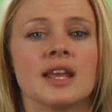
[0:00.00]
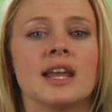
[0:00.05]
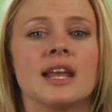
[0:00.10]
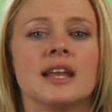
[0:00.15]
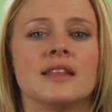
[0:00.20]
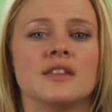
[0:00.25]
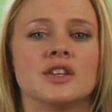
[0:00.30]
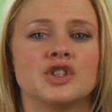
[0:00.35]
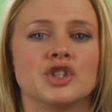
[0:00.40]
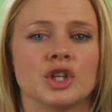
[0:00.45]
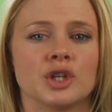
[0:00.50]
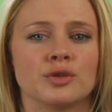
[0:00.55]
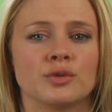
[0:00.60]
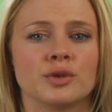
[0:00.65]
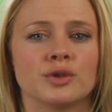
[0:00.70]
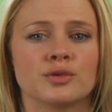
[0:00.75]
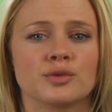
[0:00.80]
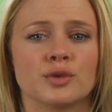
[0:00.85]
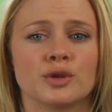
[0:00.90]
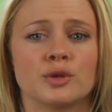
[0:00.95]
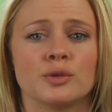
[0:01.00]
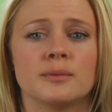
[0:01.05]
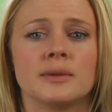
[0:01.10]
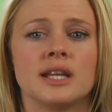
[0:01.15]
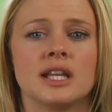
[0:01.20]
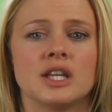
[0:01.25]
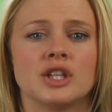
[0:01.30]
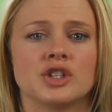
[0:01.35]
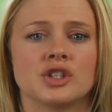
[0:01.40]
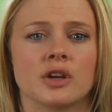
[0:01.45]
In the children's room,
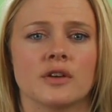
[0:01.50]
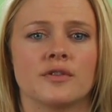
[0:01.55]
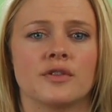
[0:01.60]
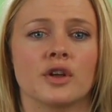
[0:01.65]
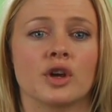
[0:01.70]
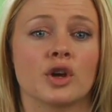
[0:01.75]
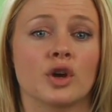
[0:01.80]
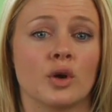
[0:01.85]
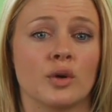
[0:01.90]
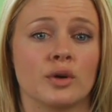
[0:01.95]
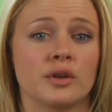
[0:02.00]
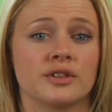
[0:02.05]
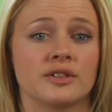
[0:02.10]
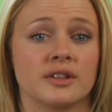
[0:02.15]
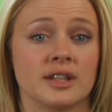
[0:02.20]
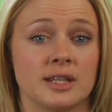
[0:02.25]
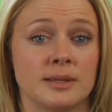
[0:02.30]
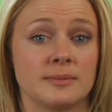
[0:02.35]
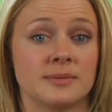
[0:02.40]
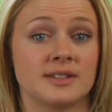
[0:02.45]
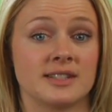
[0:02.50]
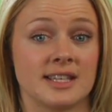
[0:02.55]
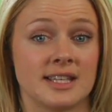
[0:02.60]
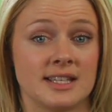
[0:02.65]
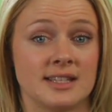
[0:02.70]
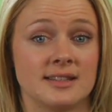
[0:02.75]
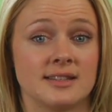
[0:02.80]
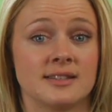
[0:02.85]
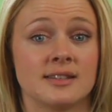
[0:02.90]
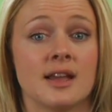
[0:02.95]
each of the go-to-sleep
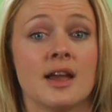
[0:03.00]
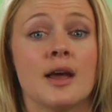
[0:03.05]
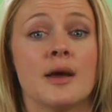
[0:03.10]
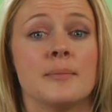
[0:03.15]
scenes